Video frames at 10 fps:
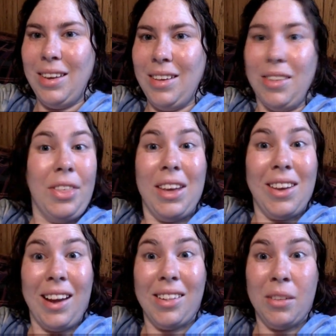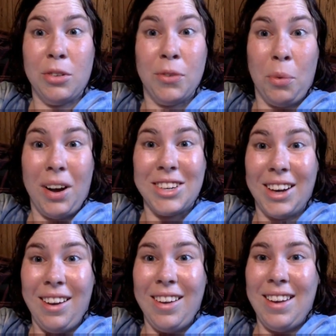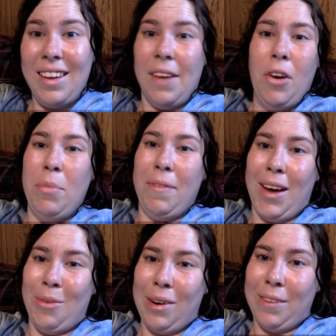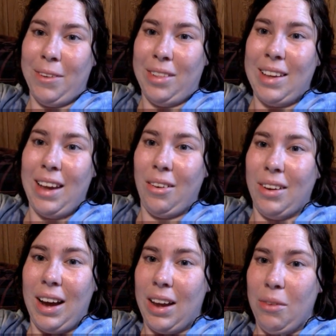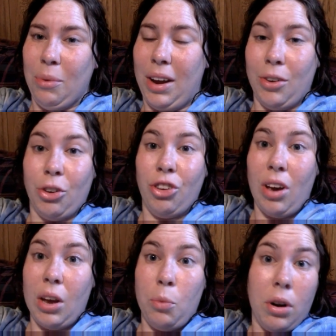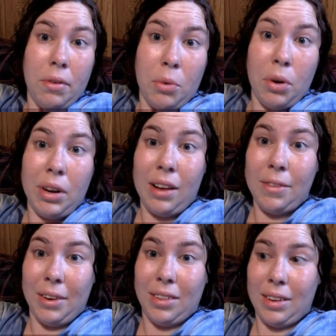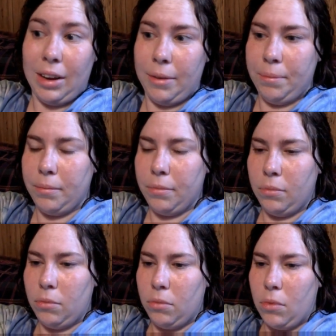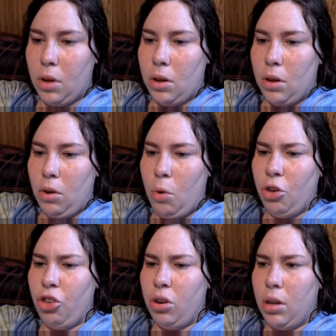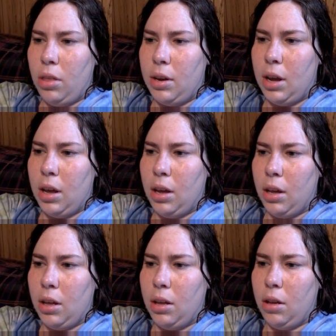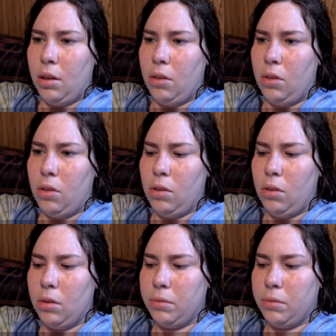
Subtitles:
So thank you guys so much for watching. I hope you've had a wonderful day or night, rain or shine, whatever the world has for you today. Question of the day is,